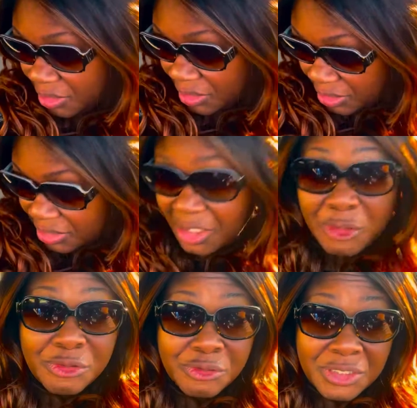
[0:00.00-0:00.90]

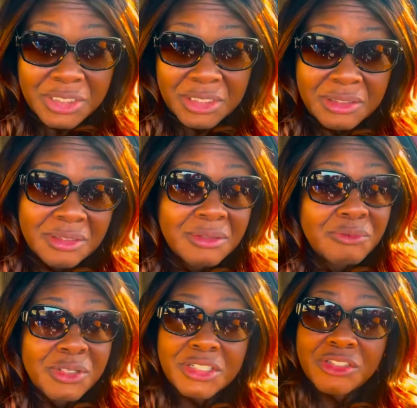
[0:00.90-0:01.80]
sells drugs,
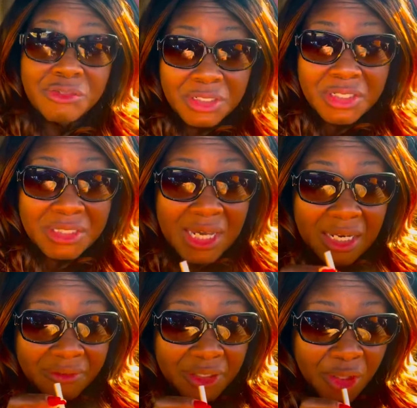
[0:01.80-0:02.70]
runs drugs
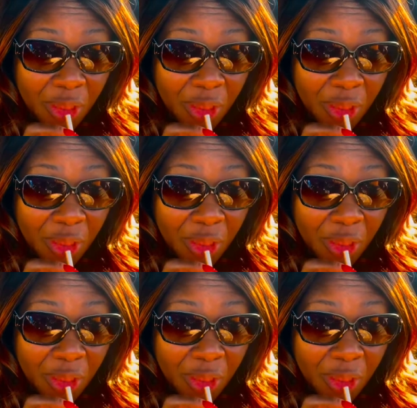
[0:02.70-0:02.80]
out of it,